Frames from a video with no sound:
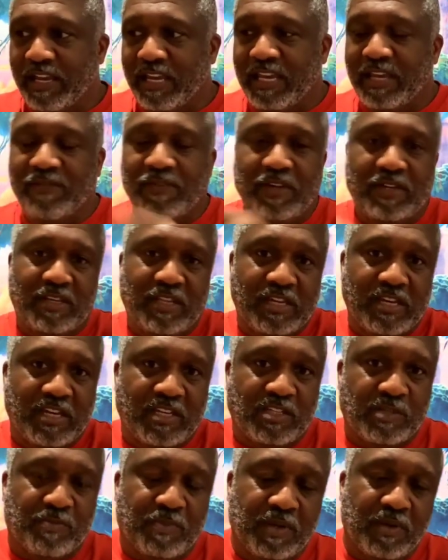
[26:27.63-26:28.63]
and give it
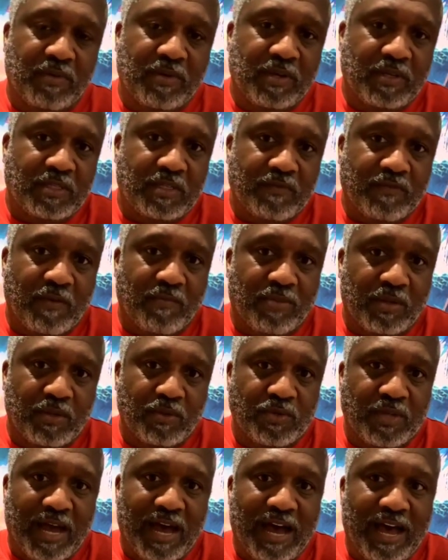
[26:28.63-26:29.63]
the experience of a
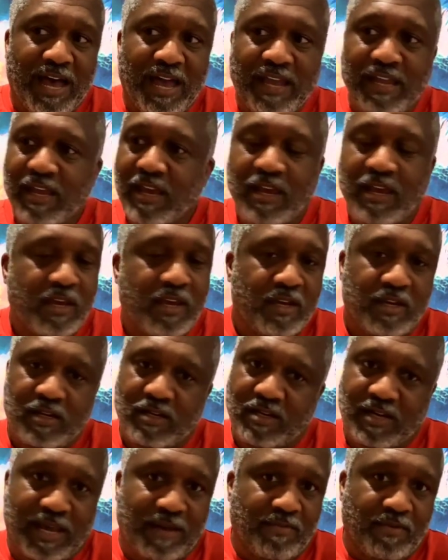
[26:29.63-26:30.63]
blue dye,
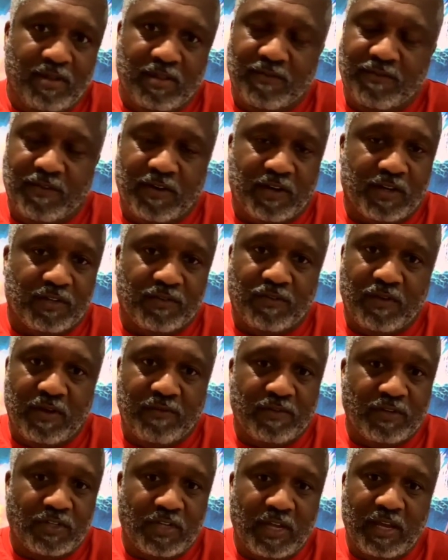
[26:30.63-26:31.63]
that motherfucker's
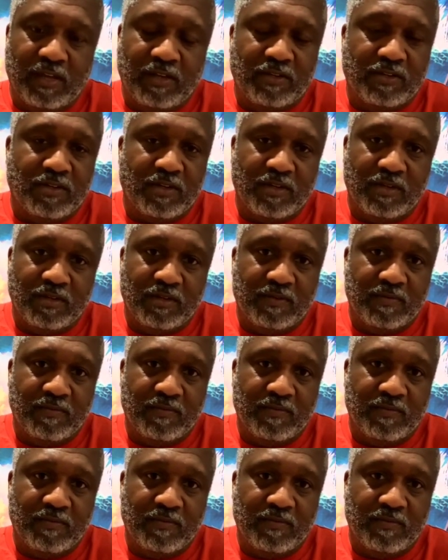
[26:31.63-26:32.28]
forever changed.